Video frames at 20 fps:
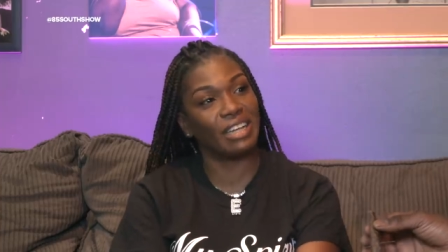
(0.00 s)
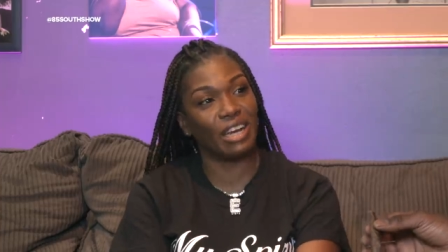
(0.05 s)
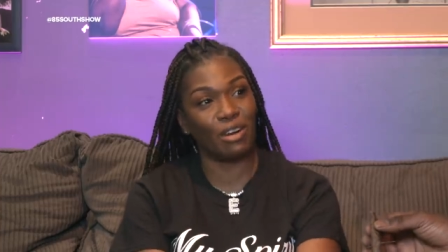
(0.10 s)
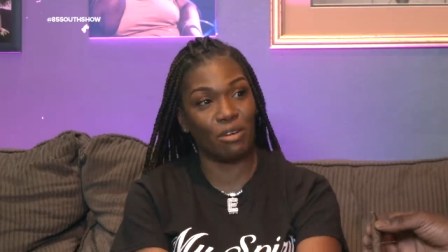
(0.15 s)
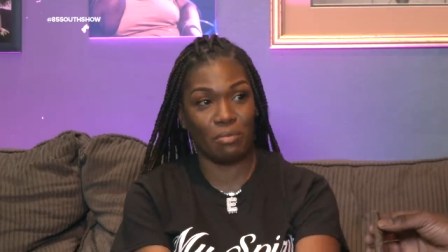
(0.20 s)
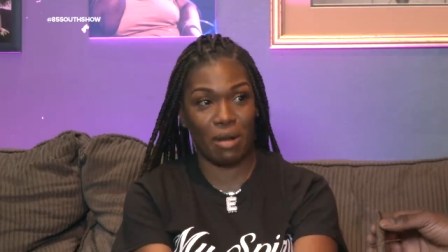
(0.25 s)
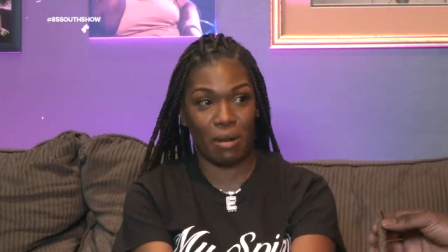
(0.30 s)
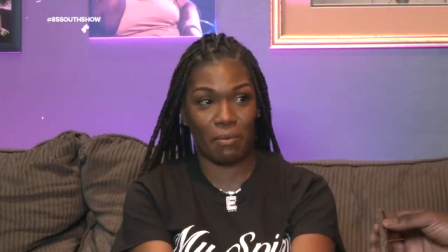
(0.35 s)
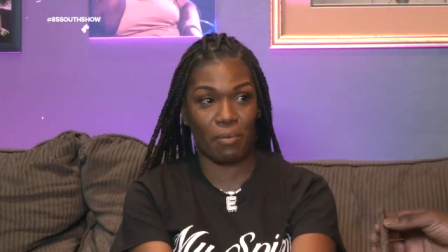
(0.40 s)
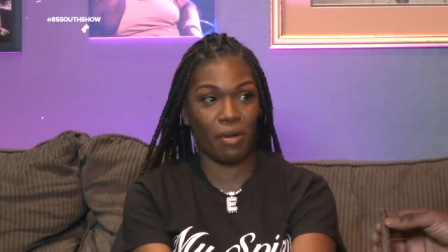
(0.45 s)
That
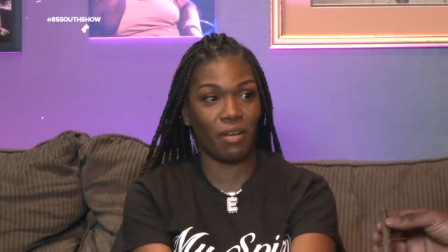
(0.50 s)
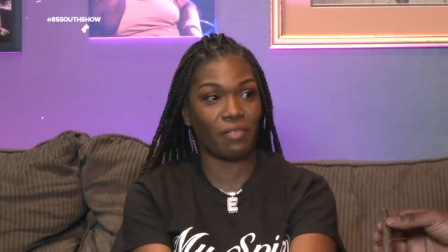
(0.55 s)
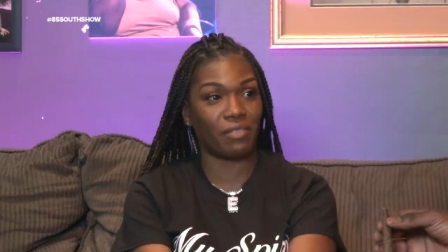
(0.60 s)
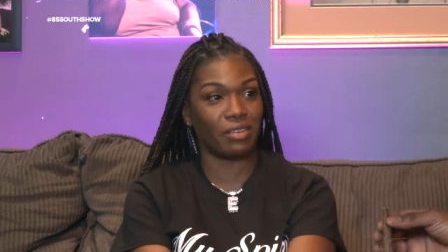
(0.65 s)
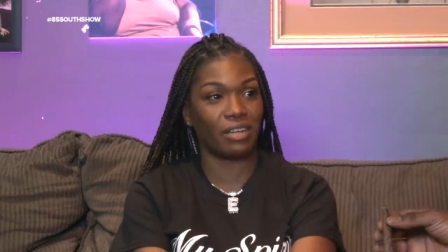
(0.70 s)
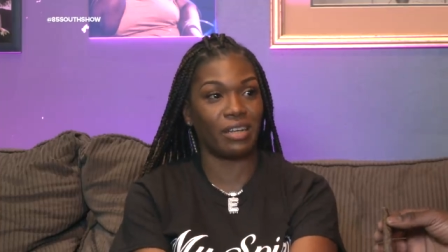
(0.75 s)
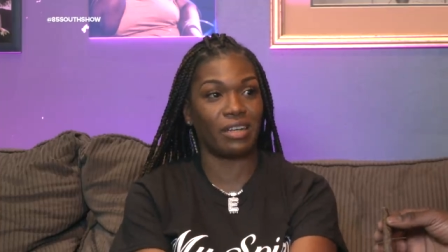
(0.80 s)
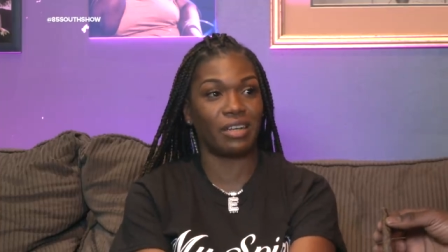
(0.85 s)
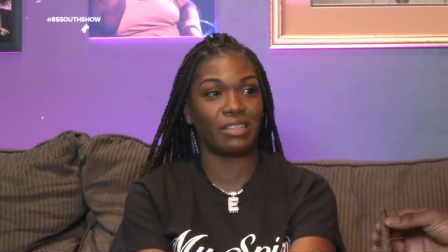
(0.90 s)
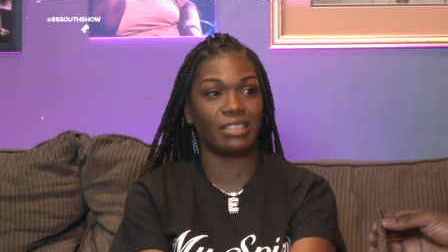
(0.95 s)
was my
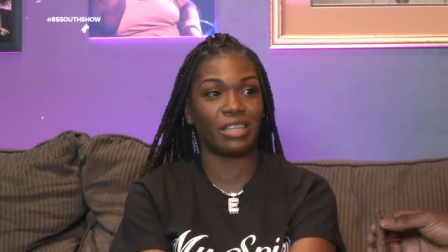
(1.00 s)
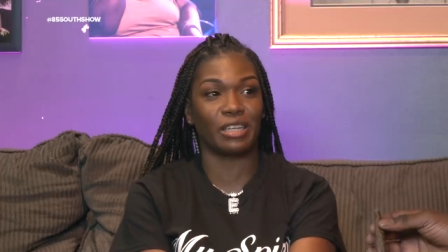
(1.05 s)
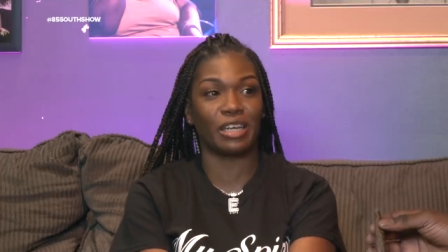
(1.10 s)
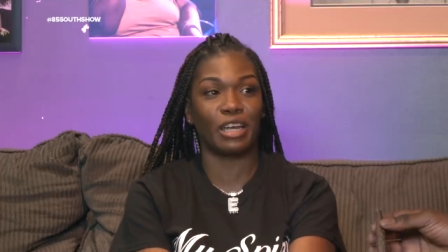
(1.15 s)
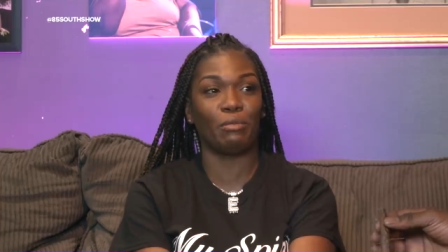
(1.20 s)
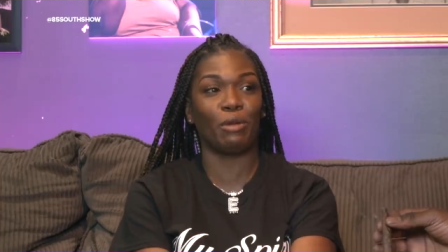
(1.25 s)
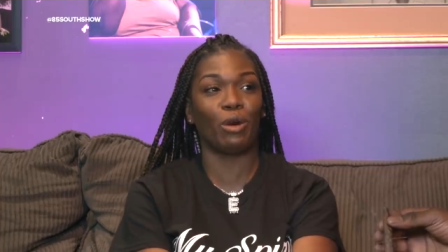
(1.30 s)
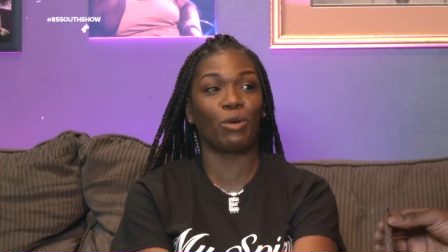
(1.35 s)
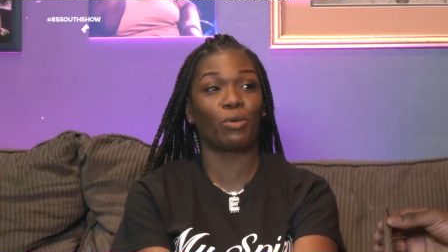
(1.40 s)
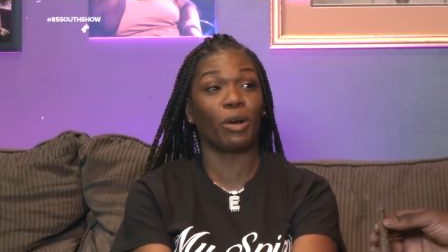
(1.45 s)
preference. Yeah, just
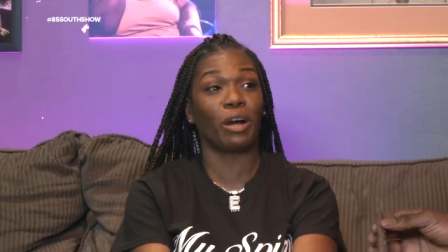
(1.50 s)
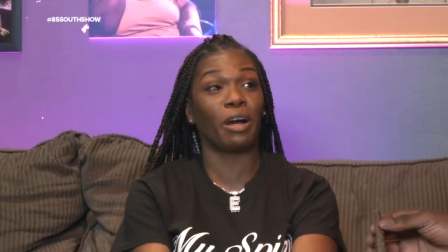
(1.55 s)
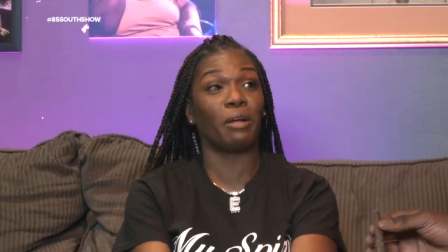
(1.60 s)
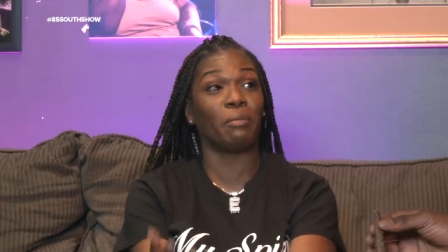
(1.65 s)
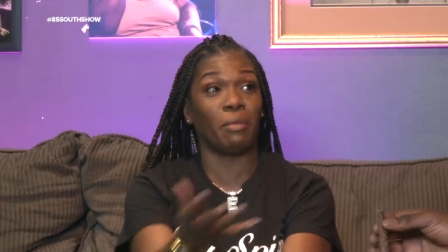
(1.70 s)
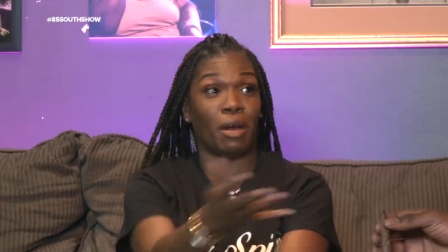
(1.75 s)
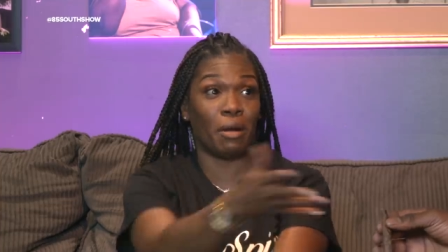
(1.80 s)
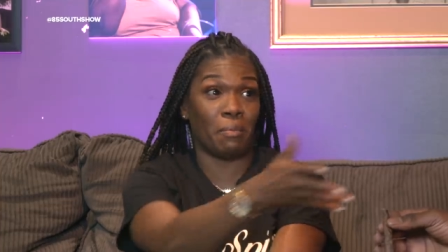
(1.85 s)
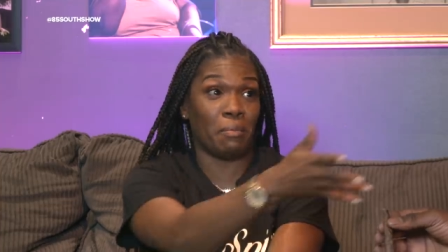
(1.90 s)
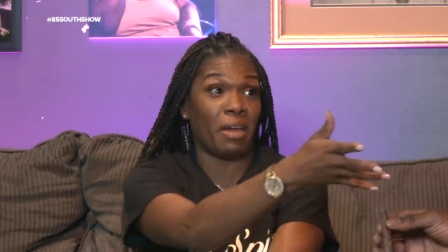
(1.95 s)
give me a,
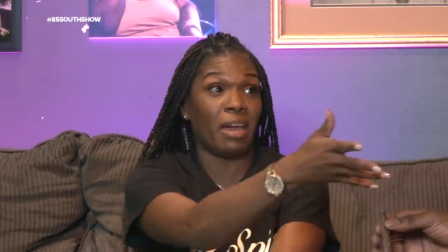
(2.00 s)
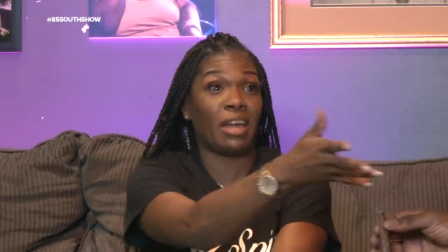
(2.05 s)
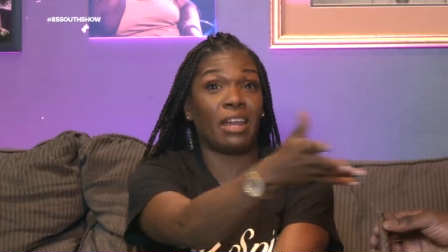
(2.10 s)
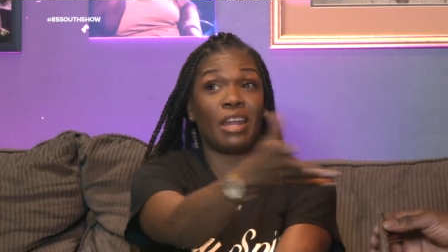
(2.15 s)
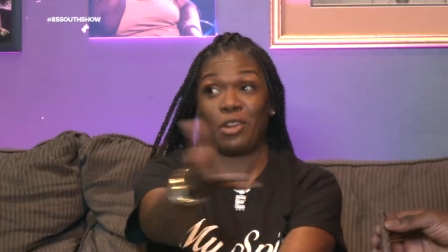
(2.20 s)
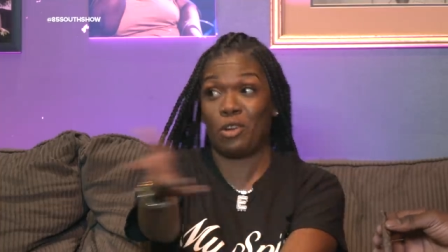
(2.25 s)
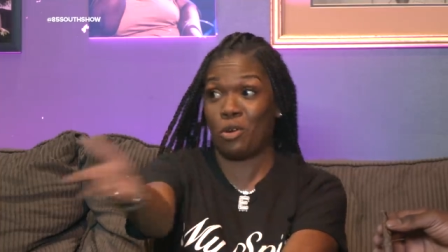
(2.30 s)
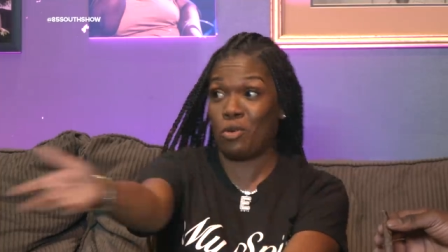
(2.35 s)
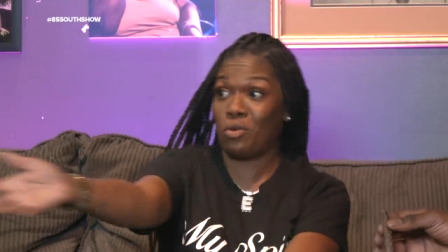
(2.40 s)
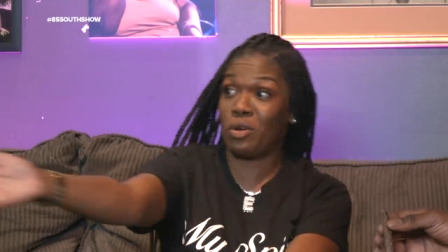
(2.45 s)
a, a, man
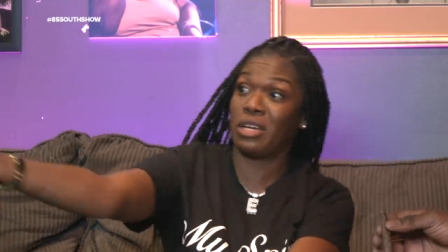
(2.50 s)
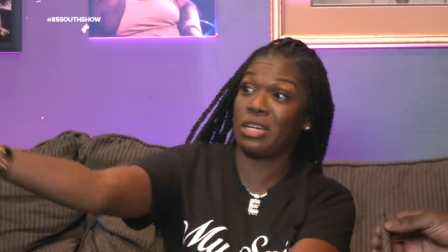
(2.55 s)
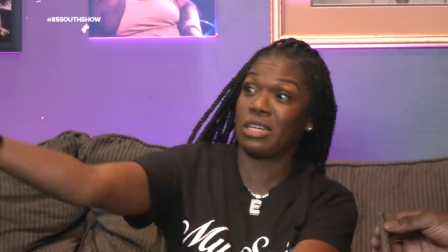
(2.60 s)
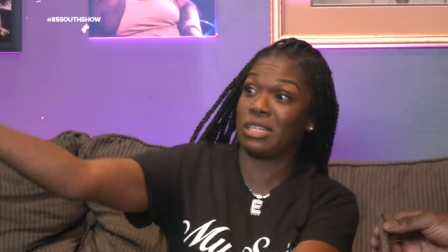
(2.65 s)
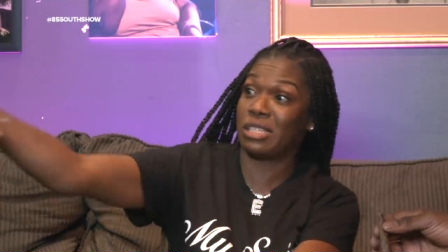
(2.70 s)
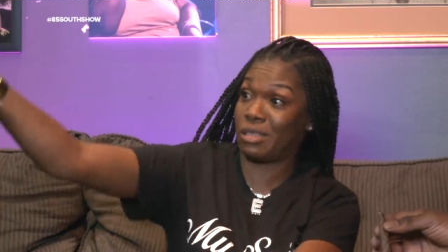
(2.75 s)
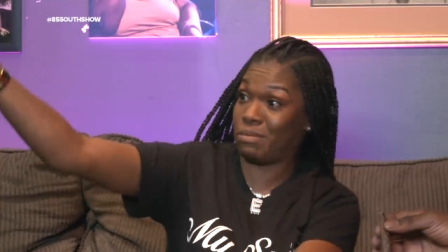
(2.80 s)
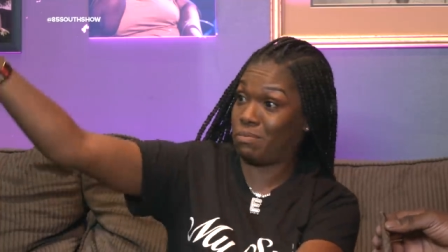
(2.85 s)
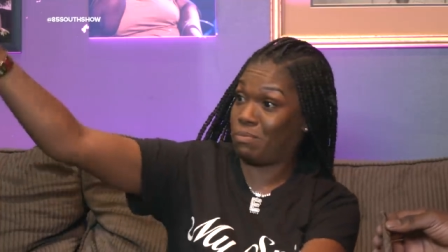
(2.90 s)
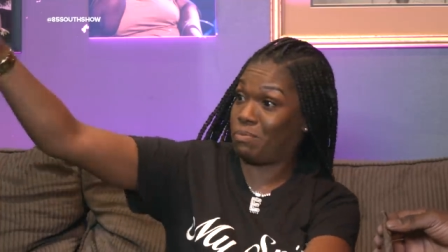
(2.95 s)
that know
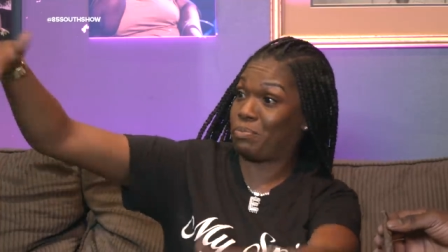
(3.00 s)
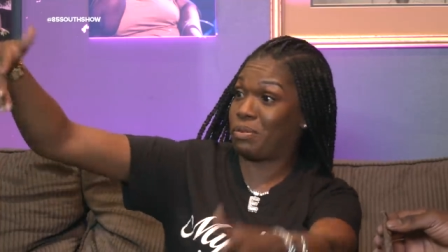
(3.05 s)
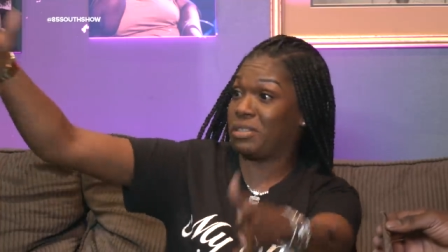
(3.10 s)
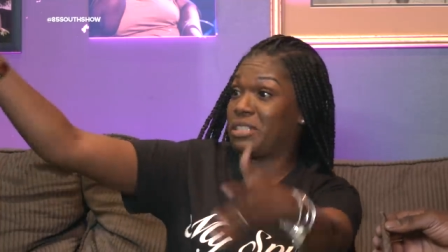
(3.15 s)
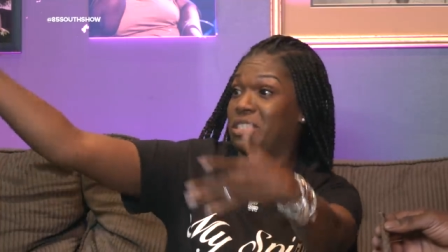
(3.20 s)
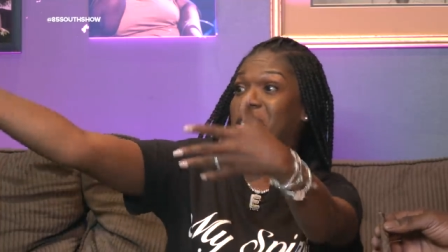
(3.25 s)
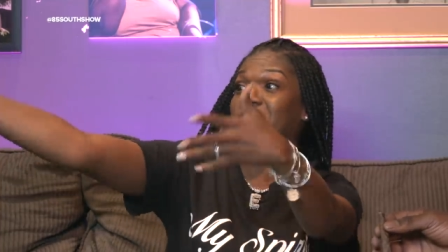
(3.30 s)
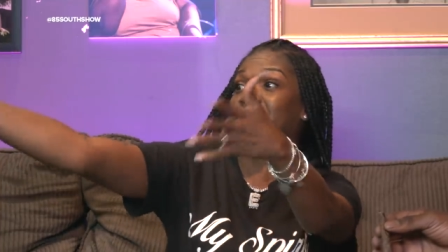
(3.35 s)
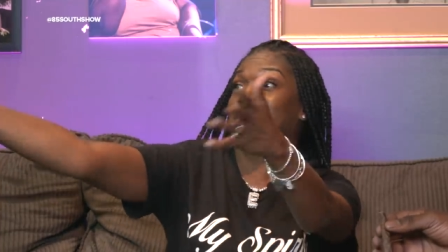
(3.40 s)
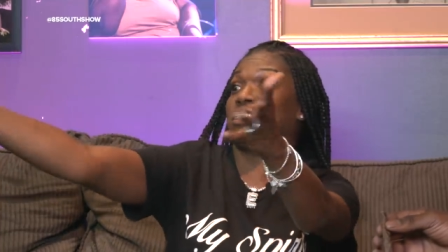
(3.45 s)
his
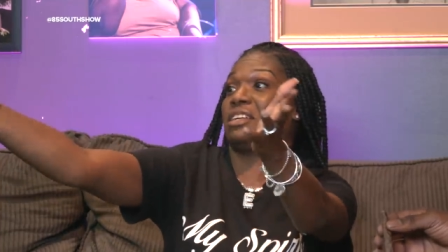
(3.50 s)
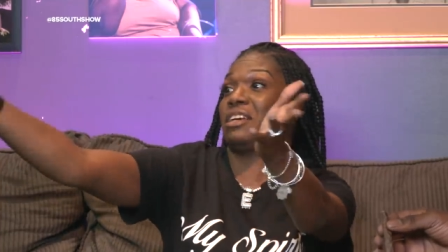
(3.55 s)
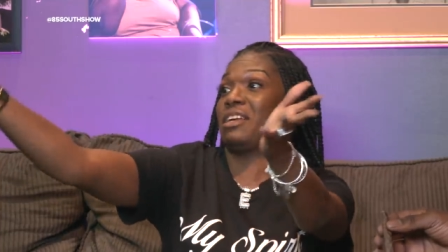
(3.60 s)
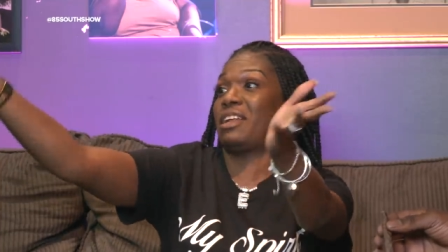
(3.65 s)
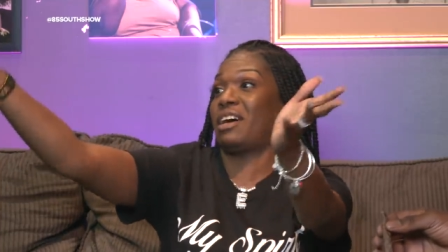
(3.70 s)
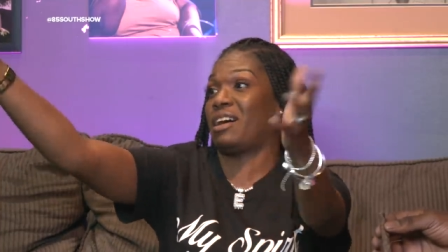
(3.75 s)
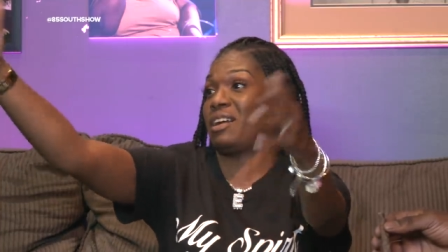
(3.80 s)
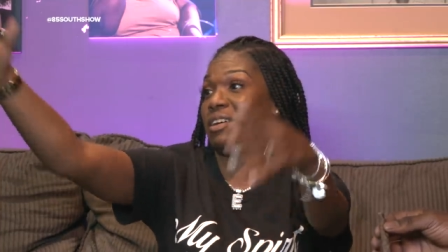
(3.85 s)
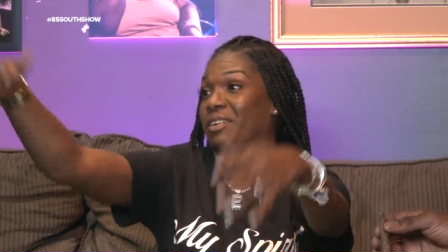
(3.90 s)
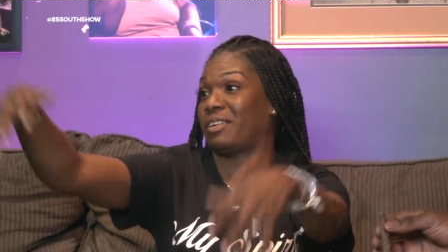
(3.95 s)
position
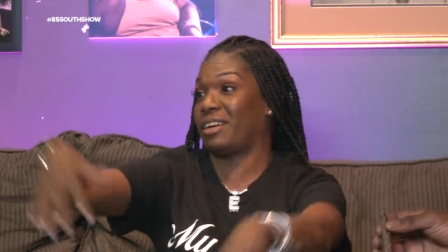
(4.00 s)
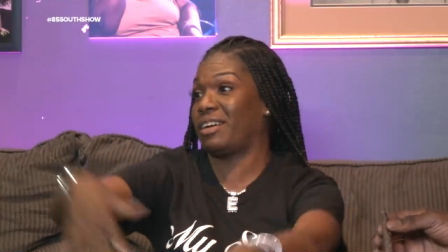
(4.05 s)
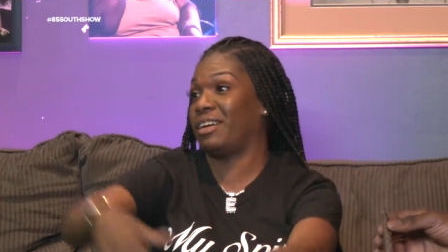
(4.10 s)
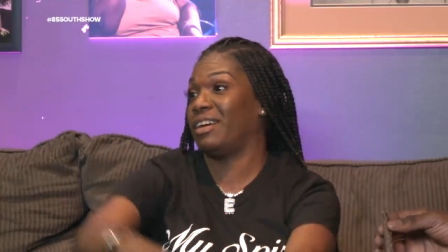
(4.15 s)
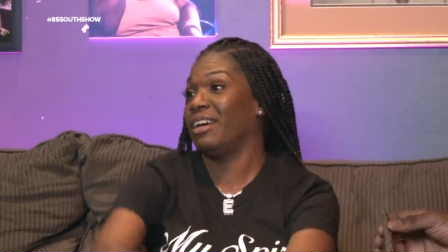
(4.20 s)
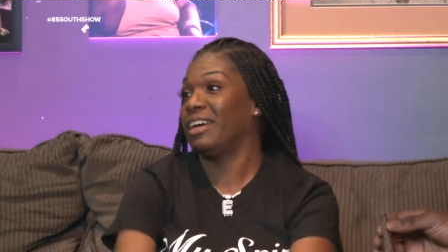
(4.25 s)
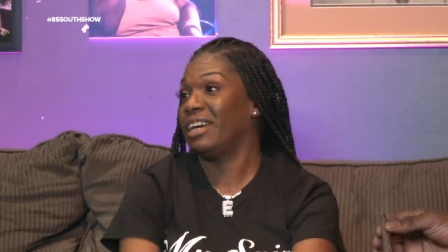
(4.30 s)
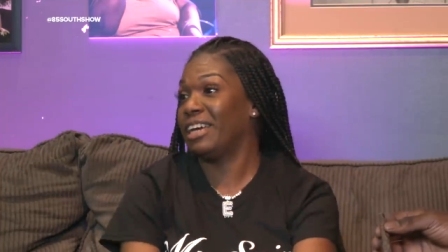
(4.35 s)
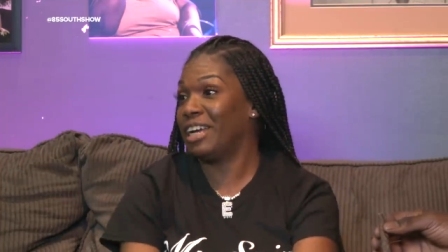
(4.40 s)
and all that.